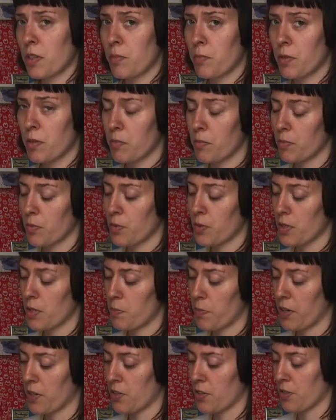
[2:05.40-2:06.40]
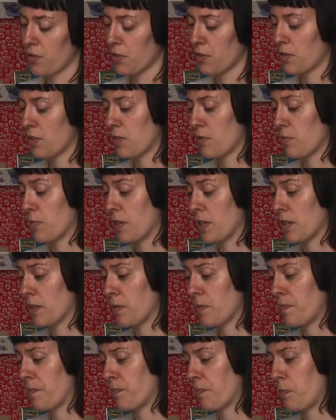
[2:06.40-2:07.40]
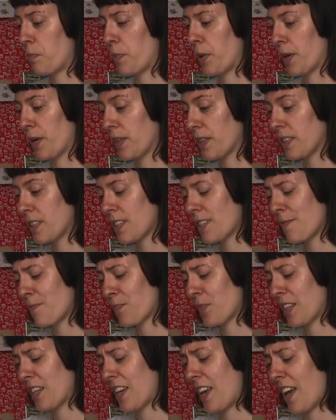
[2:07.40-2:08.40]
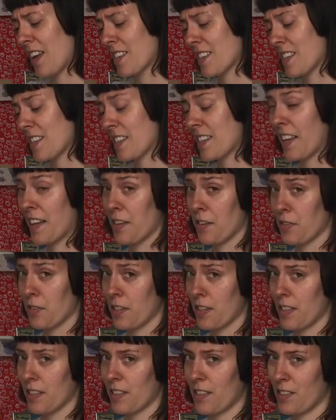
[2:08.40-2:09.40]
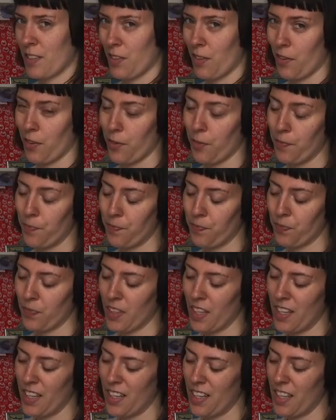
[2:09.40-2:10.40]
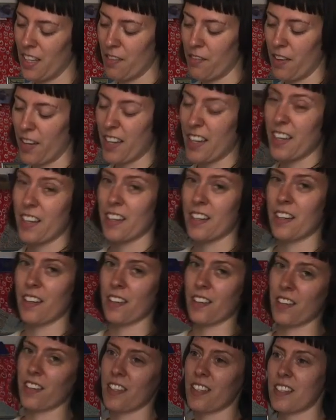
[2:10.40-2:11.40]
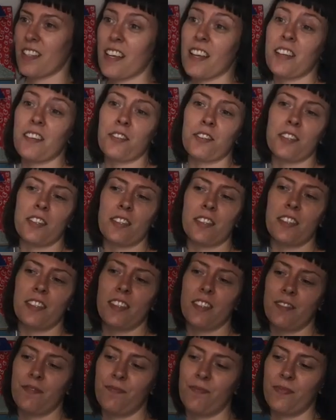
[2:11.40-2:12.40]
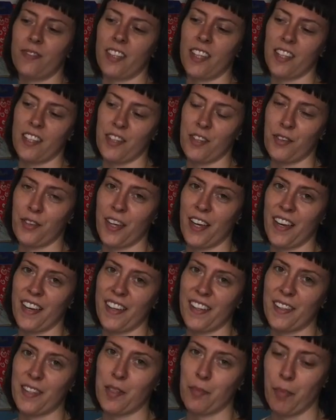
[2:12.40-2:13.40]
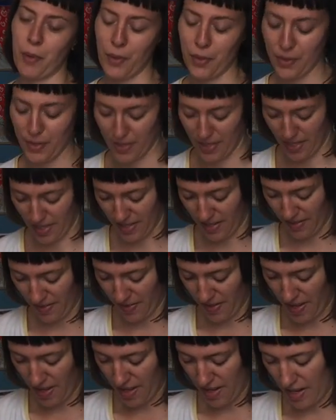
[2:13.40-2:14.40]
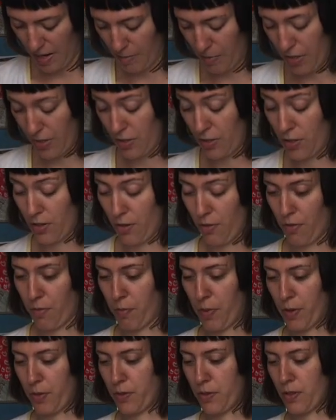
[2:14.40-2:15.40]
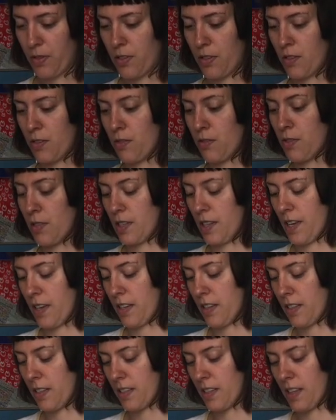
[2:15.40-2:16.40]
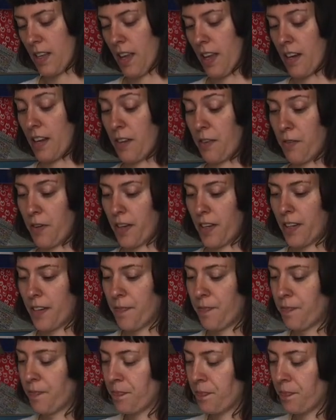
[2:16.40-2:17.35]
be a bit more special to me, but it has a stain on it, so if I get another stain on it, that's okay, I suppose. I'm not so opposed to stains anyway.